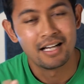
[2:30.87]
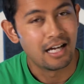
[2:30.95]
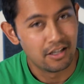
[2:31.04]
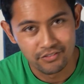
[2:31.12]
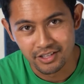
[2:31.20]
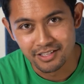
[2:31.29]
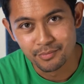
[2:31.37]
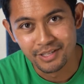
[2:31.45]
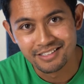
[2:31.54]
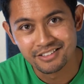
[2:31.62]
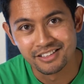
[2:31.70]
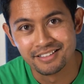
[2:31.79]
I've already
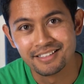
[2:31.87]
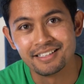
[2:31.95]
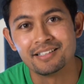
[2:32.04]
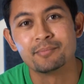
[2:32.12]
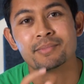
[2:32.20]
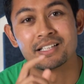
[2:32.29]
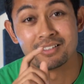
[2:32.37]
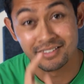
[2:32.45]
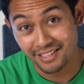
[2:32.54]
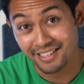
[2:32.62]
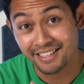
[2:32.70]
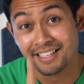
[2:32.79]
mentioned it, but I'll
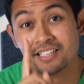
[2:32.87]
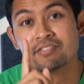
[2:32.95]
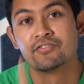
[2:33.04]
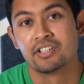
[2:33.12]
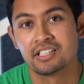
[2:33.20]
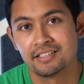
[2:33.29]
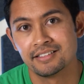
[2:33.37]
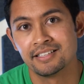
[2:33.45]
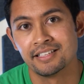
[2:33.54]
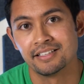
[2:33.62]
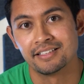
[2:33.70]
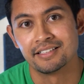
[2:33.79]
say it again:
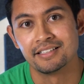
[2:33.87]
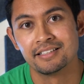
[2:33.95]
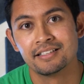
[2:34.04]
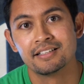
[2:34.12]
versatility.